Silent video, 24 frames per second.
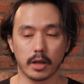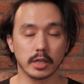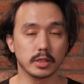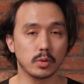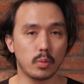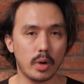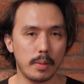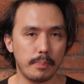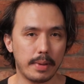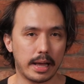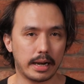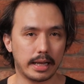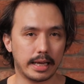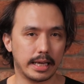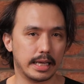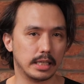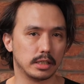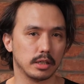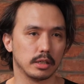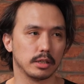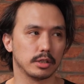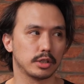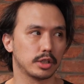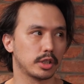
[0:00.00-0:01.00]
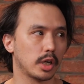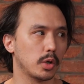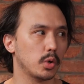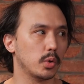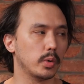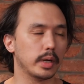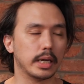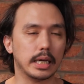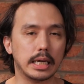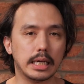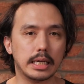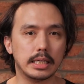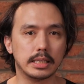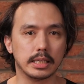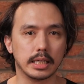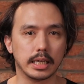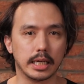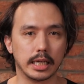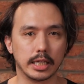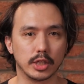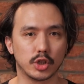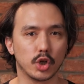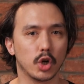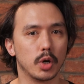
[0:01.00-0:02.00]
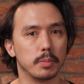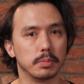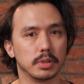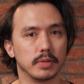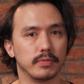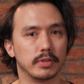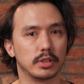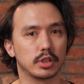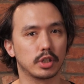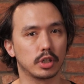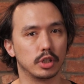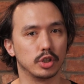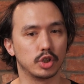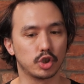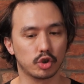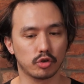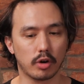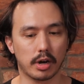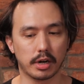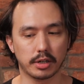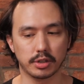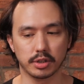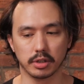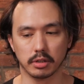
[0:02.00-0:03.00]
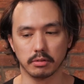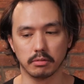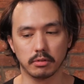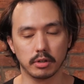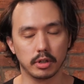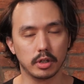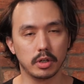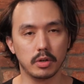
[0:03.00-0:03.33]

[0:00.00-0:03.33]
Because a wet palette is so easy in terms of its construction,